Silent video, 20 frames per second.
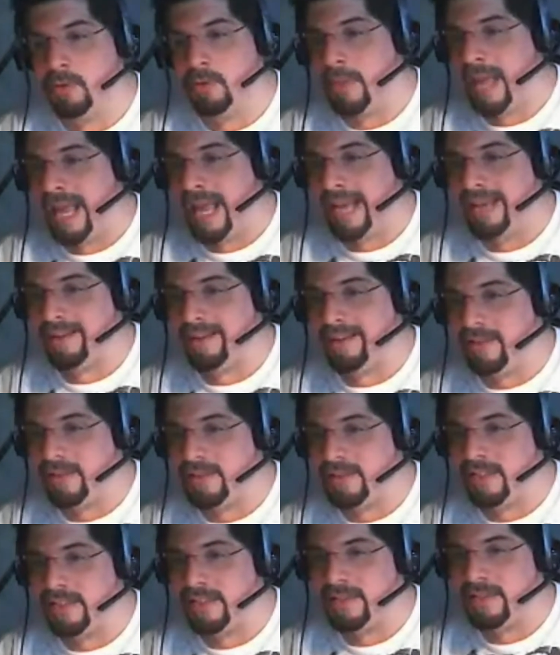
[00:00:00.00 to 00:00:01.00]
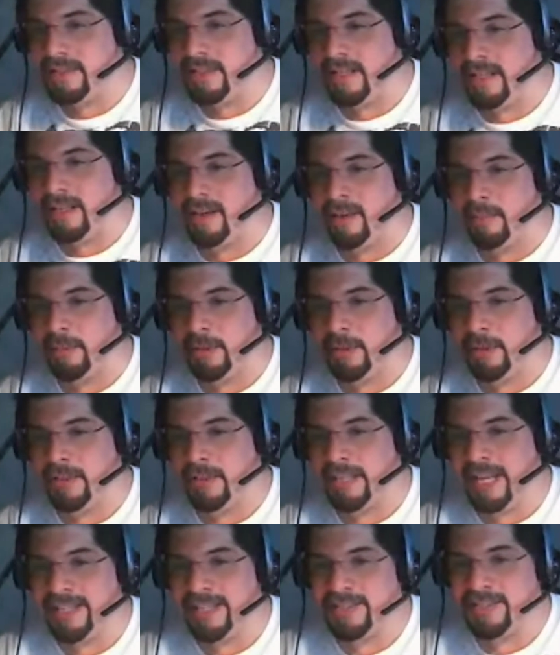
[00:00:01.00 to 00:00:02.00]
back, because it's still a couple of
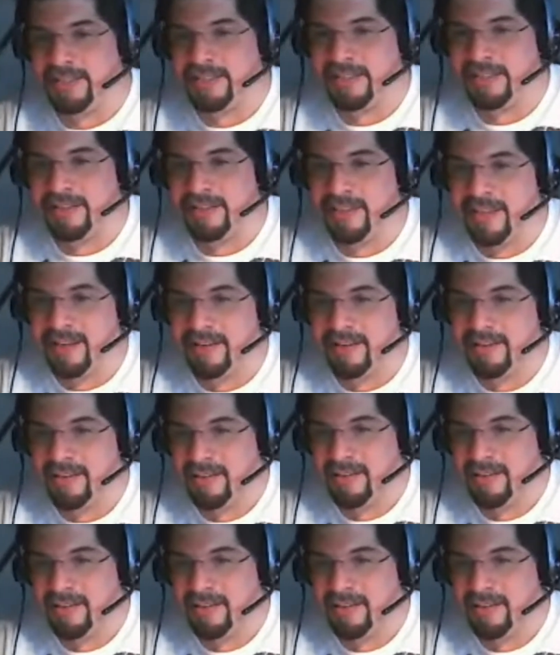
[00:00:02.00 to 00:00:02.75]
days until then.